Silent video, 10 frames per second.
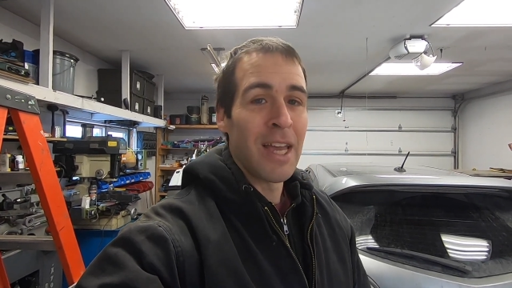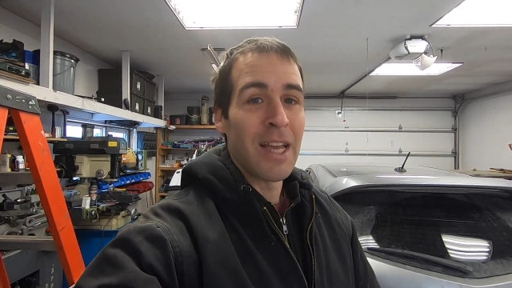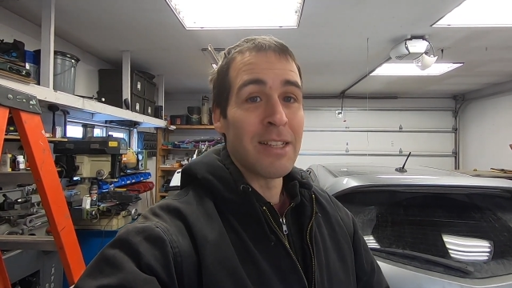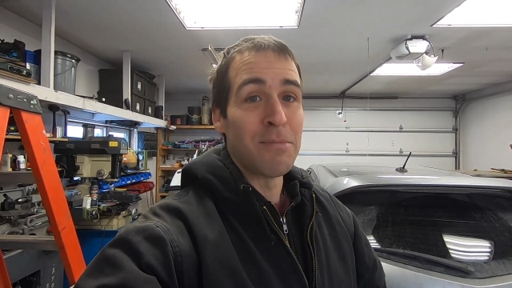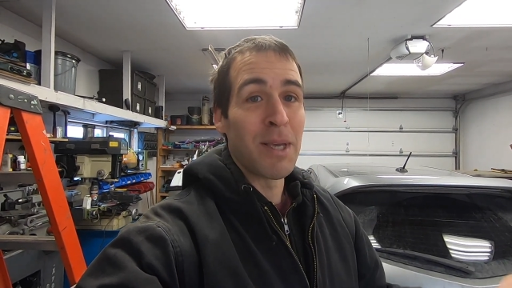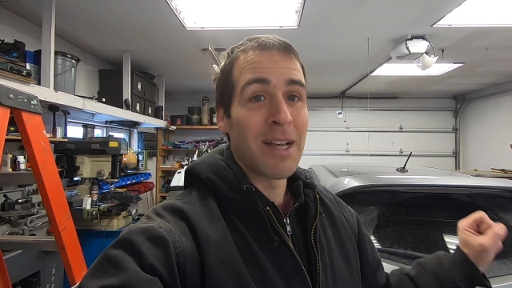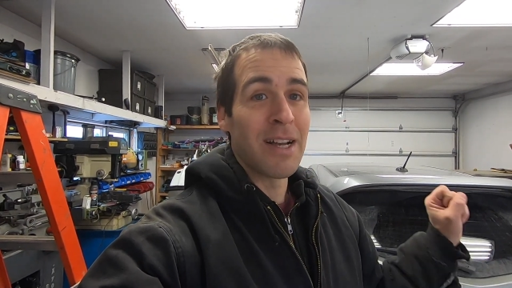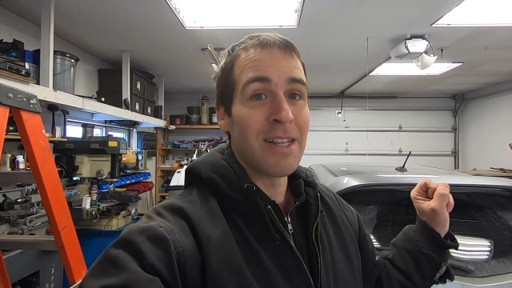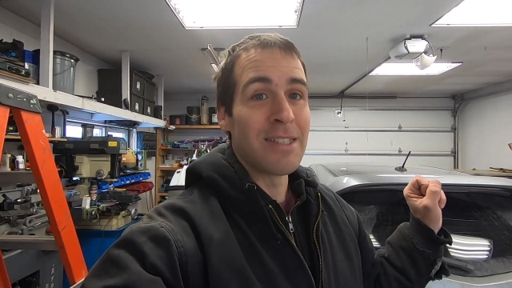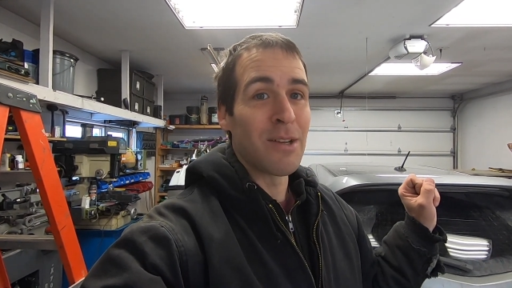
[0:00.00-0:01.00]
is
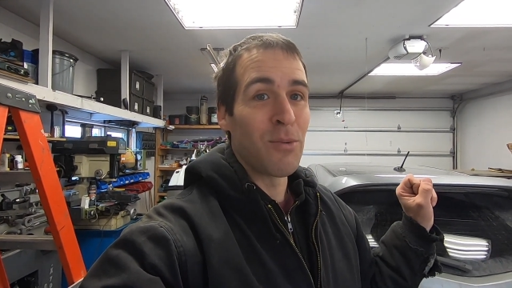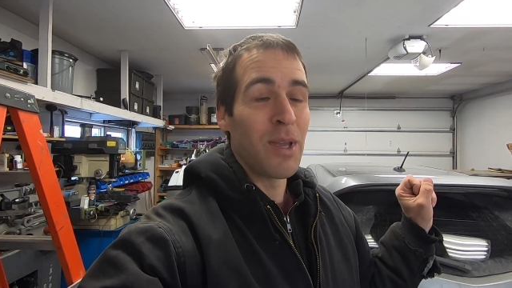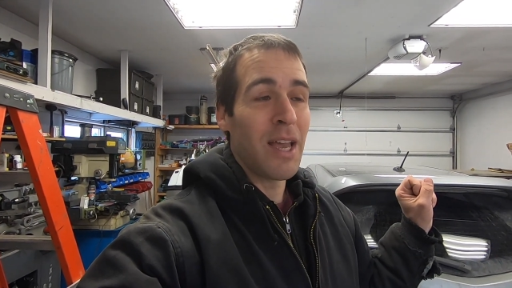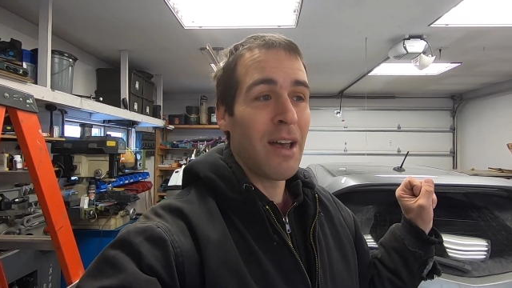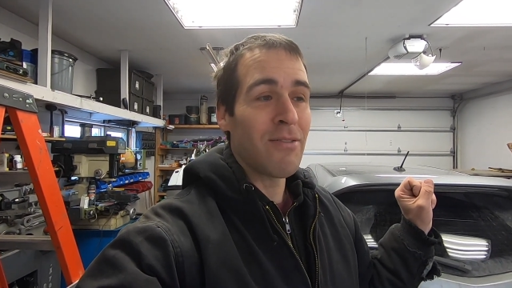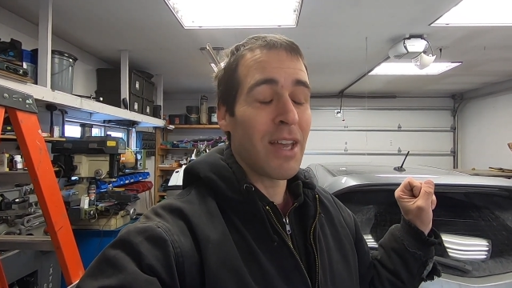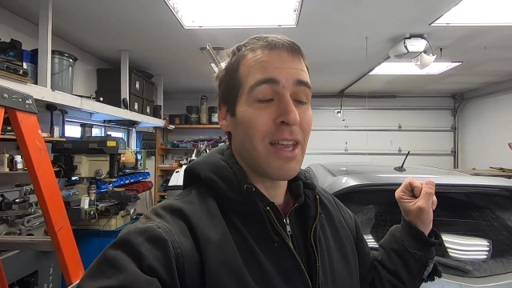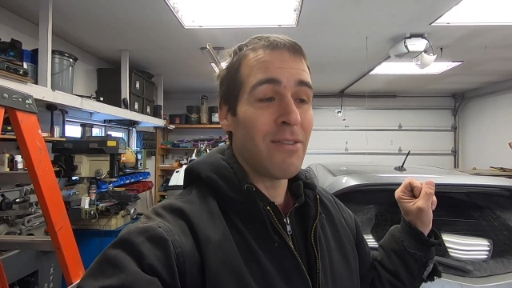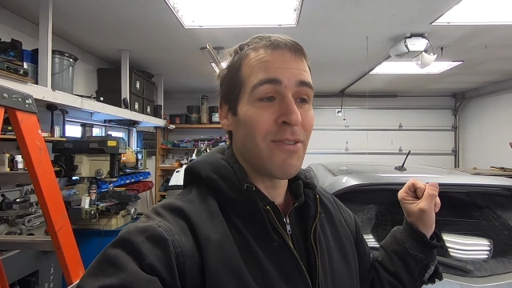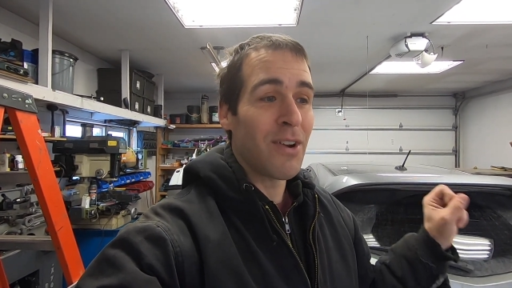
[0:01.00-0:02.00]
because we have
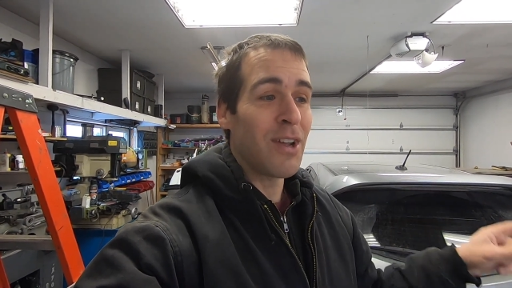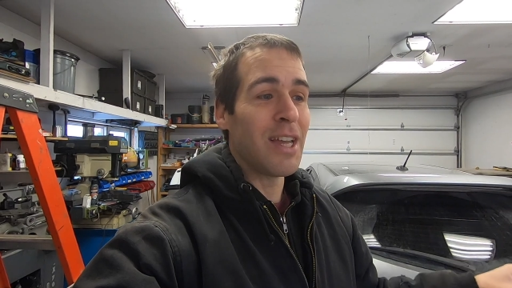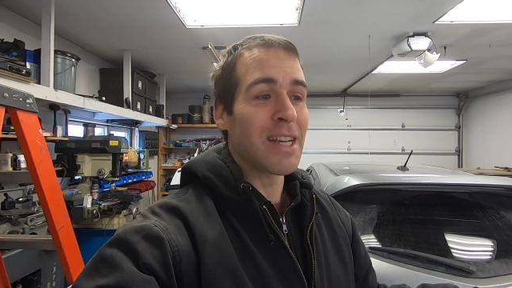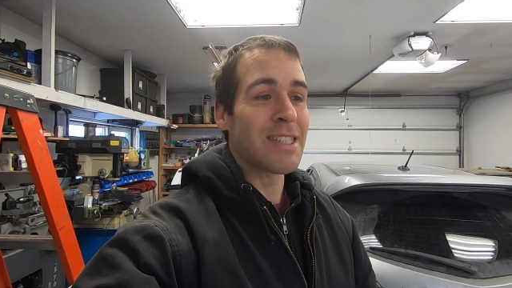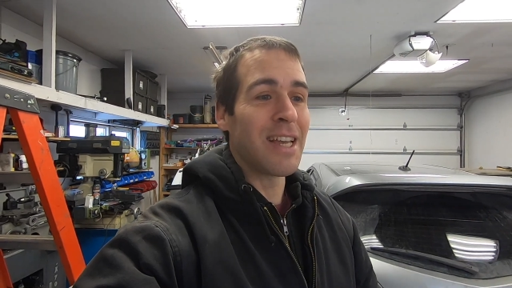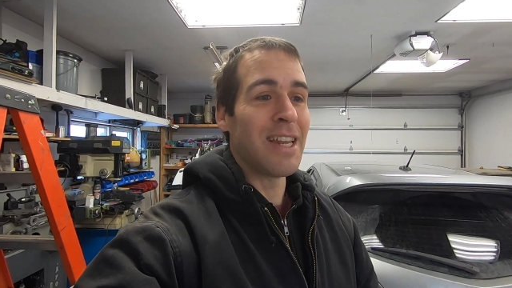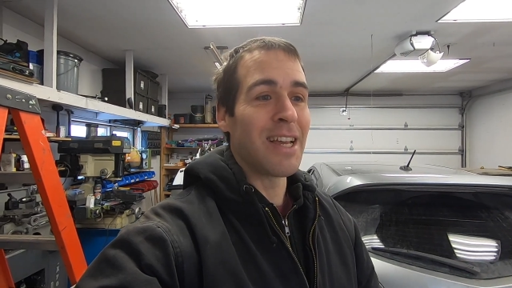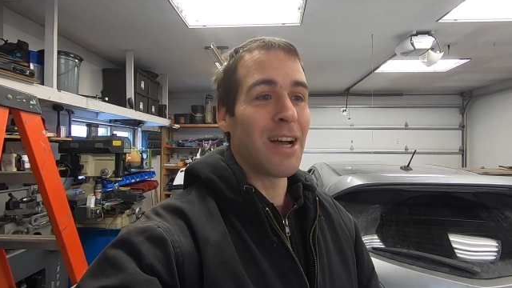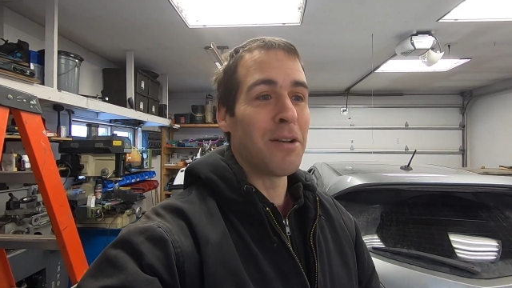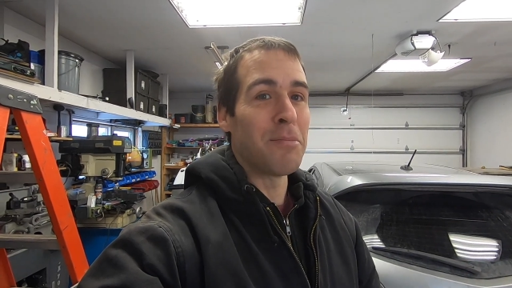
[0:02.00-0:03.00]
a very
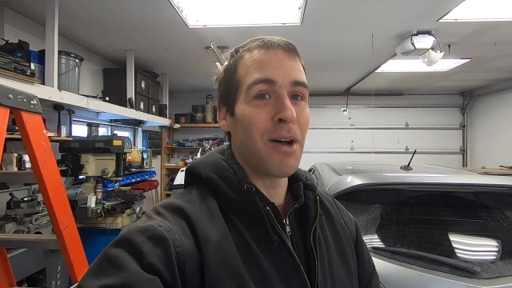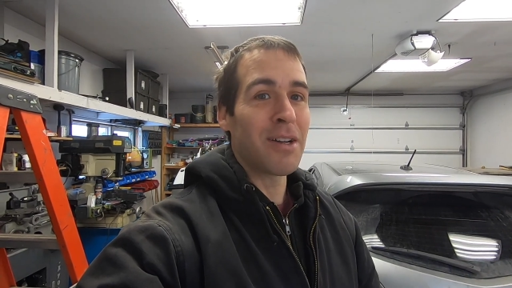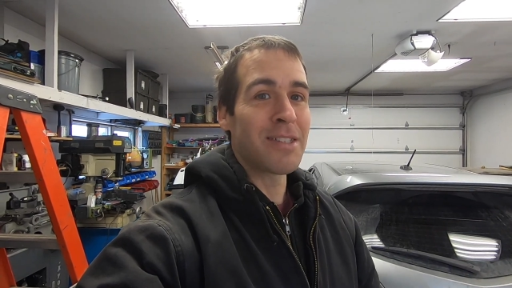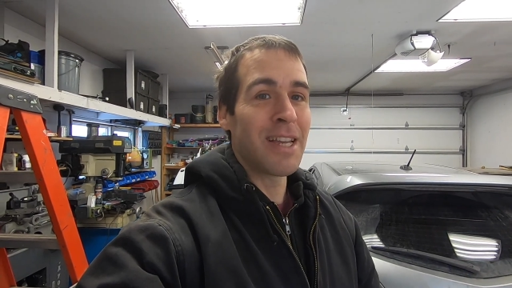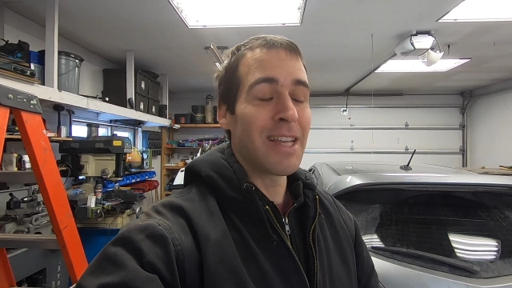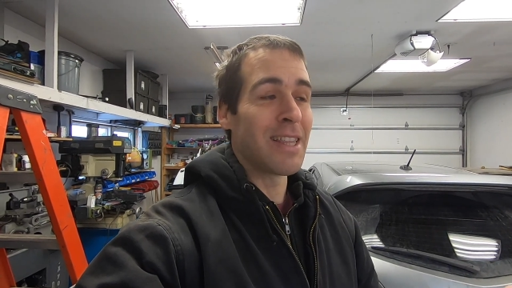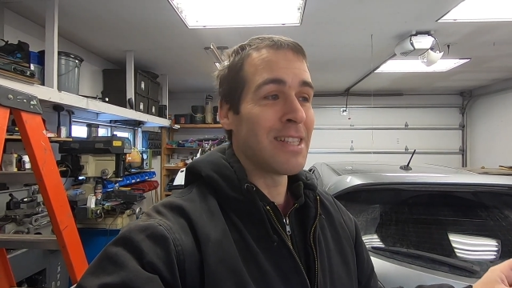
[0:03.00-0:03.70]
exciting unboxing.